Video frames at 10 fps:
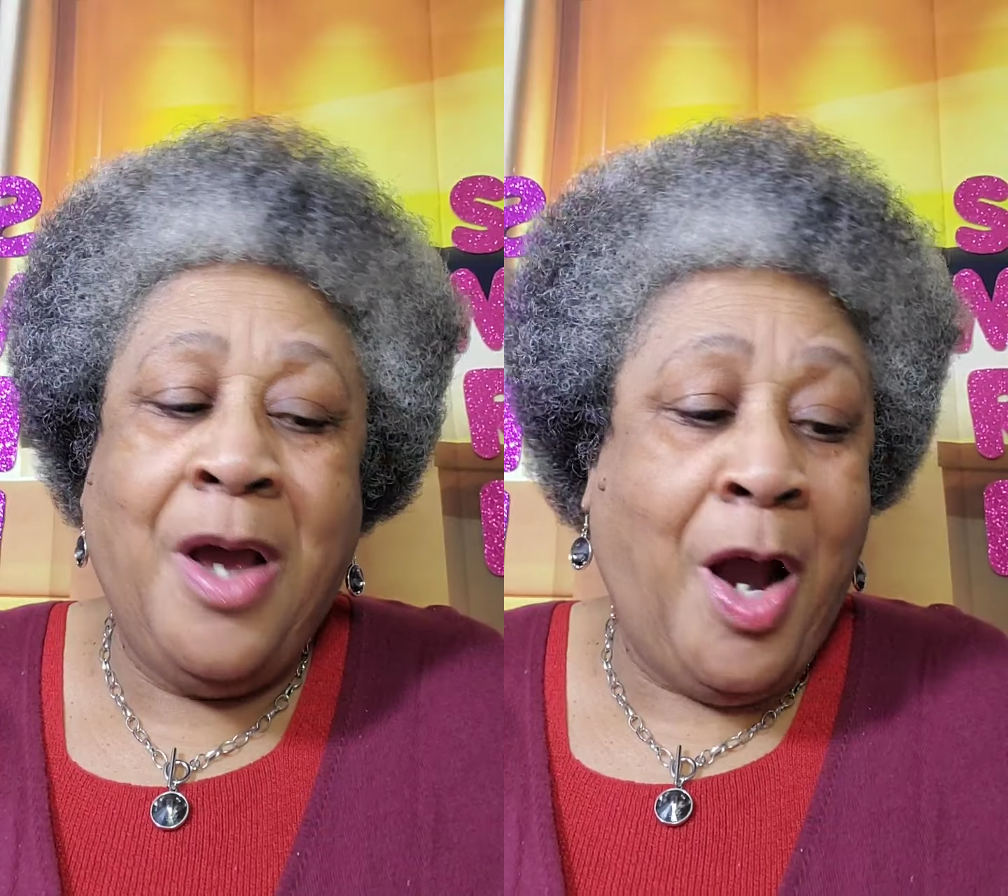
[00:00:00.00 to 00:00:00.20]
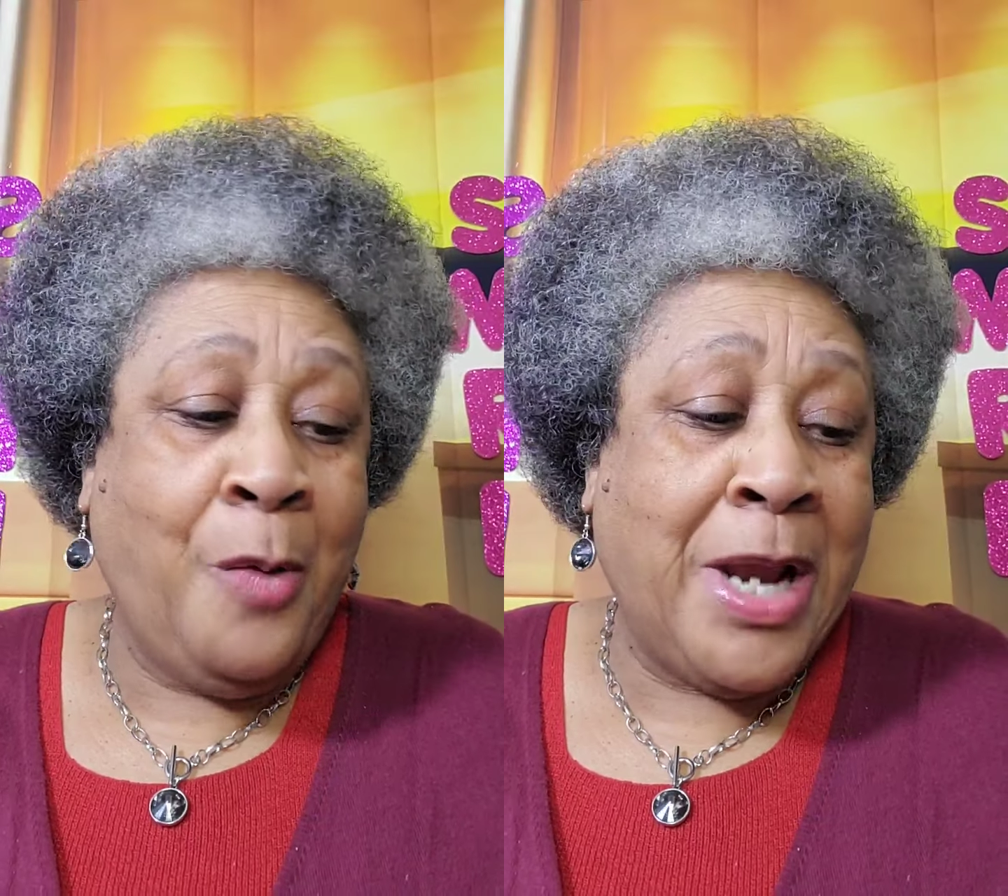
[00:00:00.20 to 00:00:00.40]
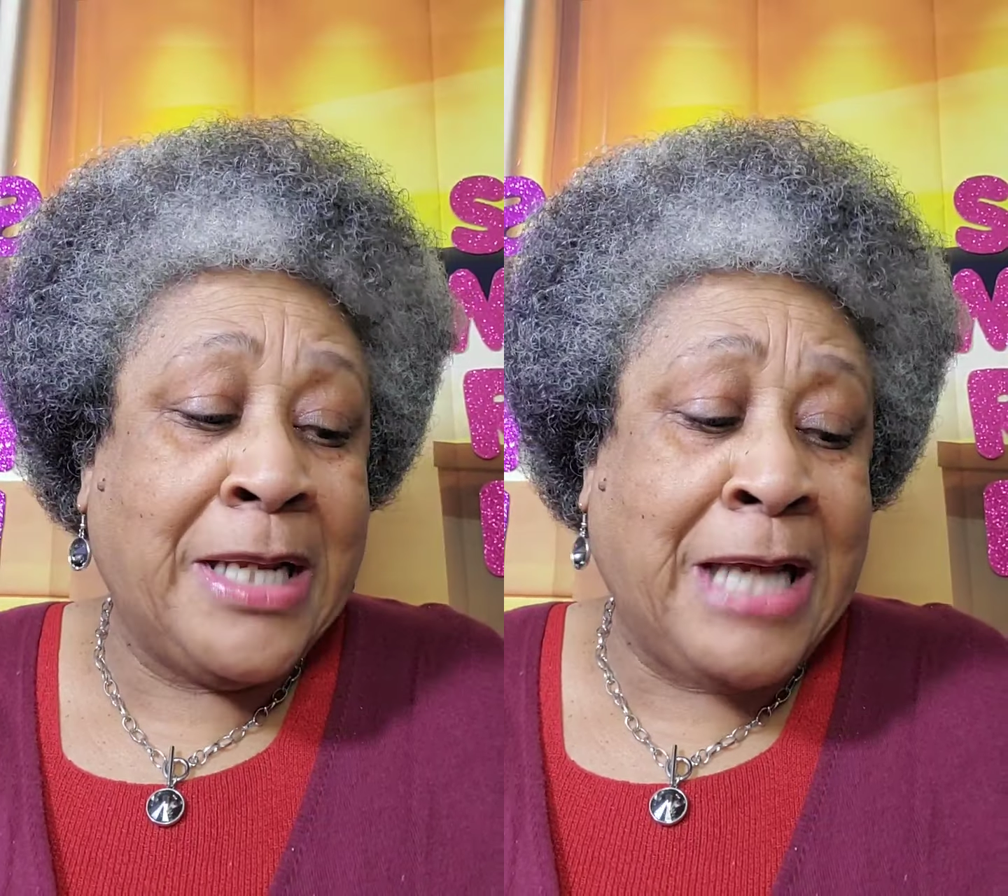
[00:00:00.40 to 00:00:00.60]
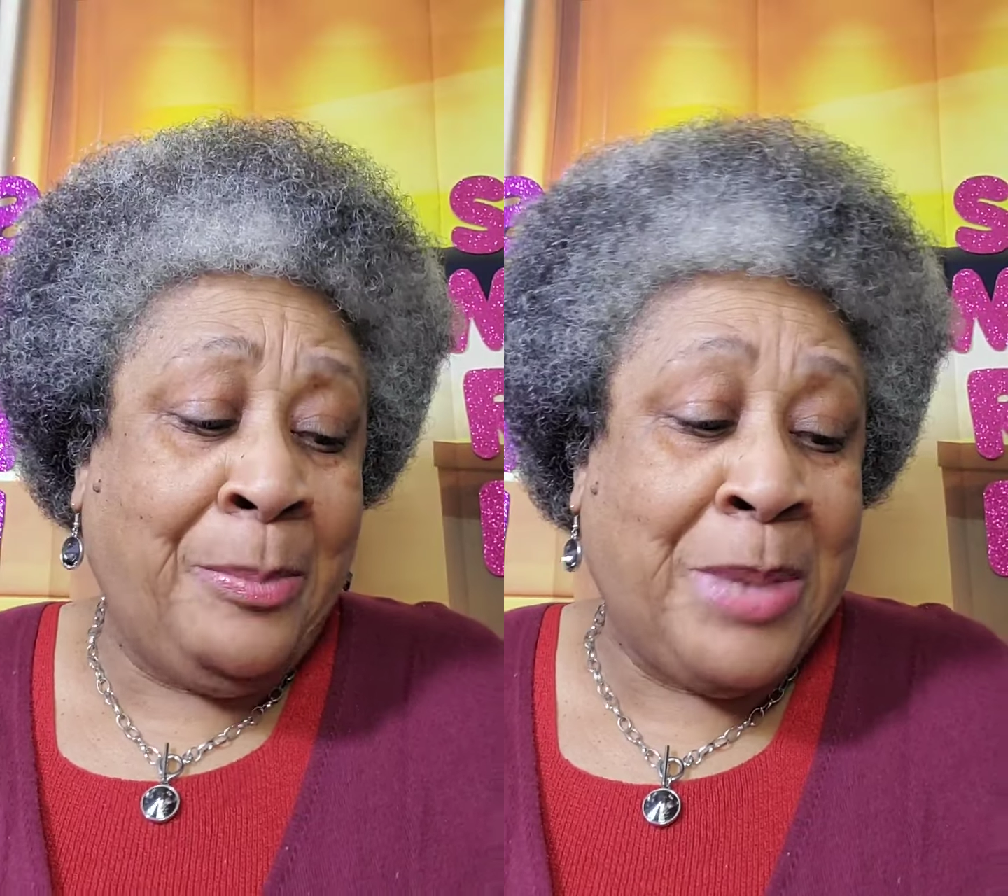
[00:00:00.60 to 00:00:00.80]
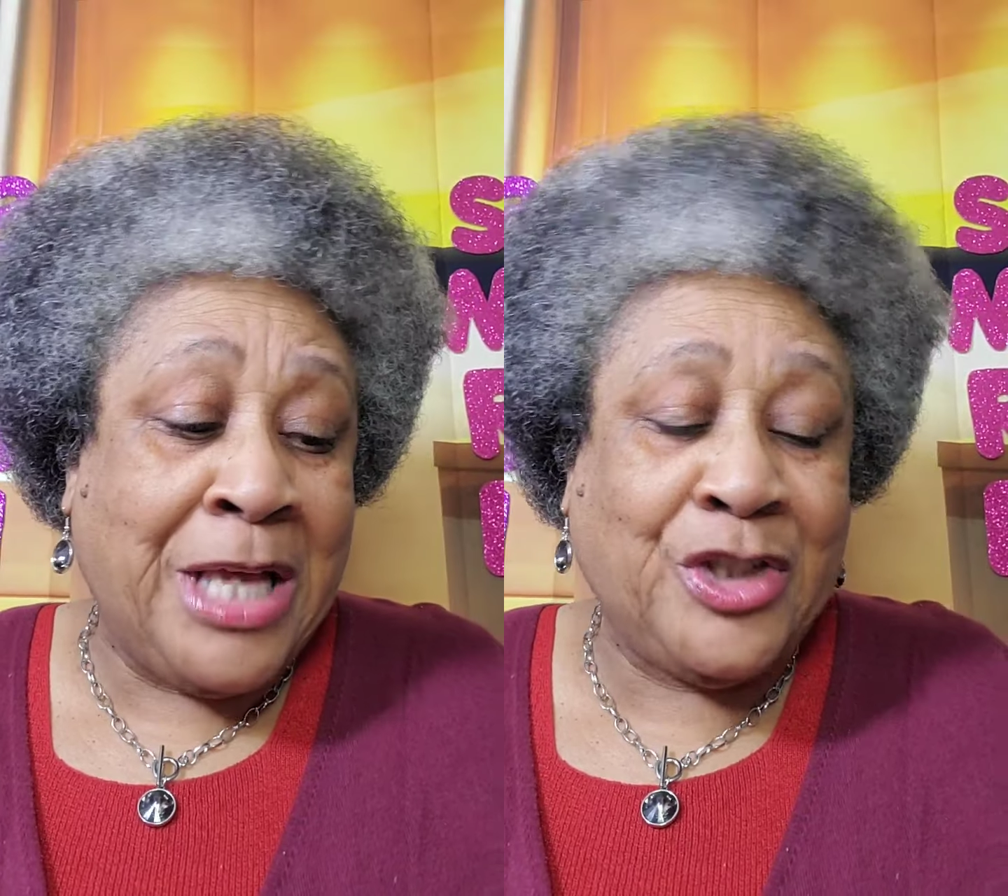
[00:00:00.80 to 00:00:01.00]
All right.
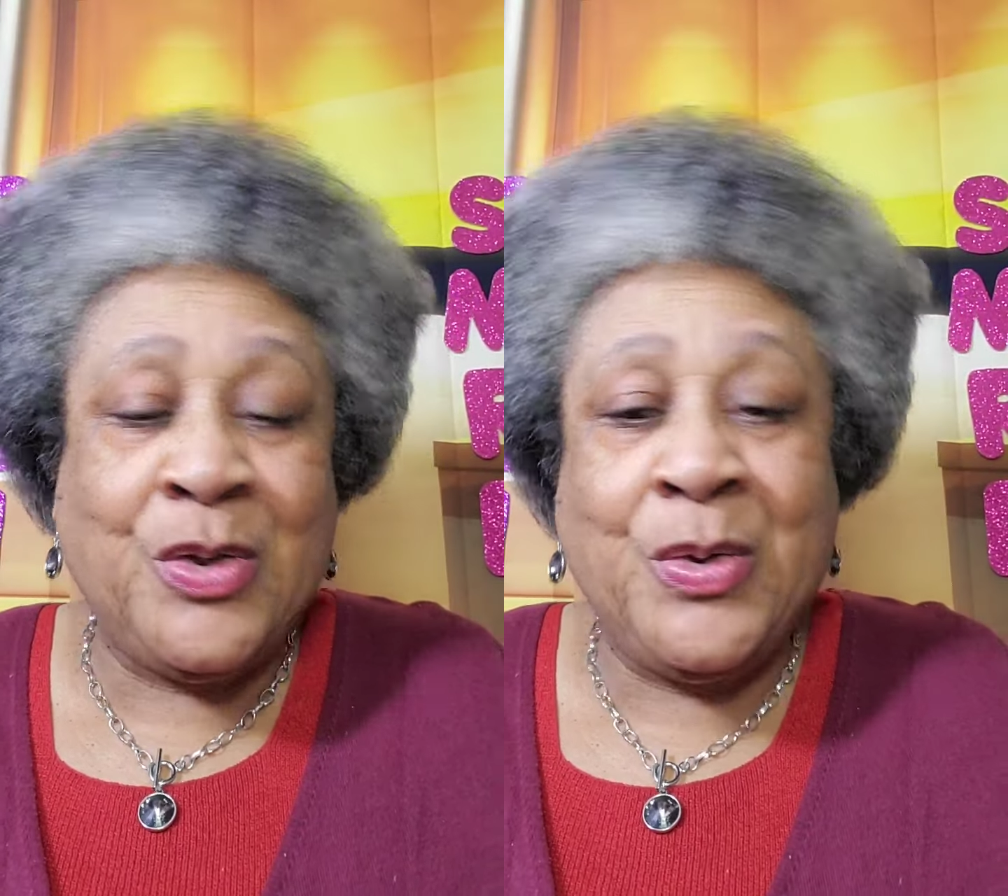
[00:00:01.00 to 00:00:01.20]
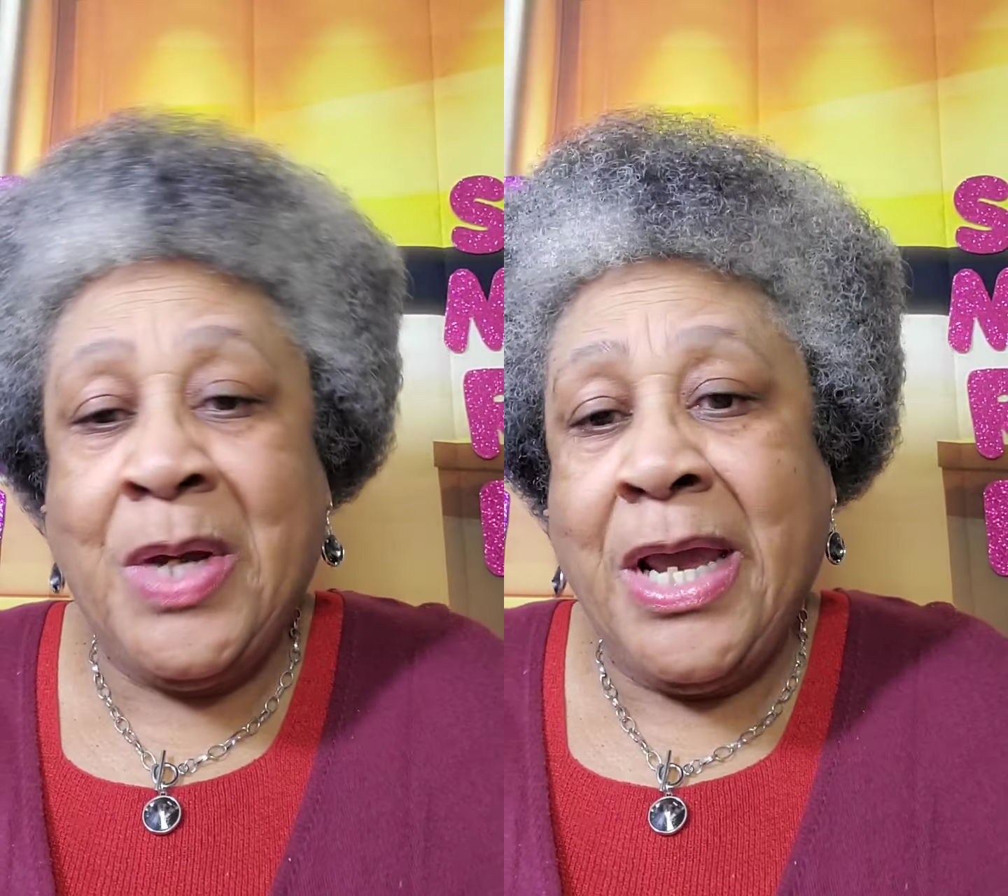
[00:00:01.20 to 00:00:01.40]
God bless you.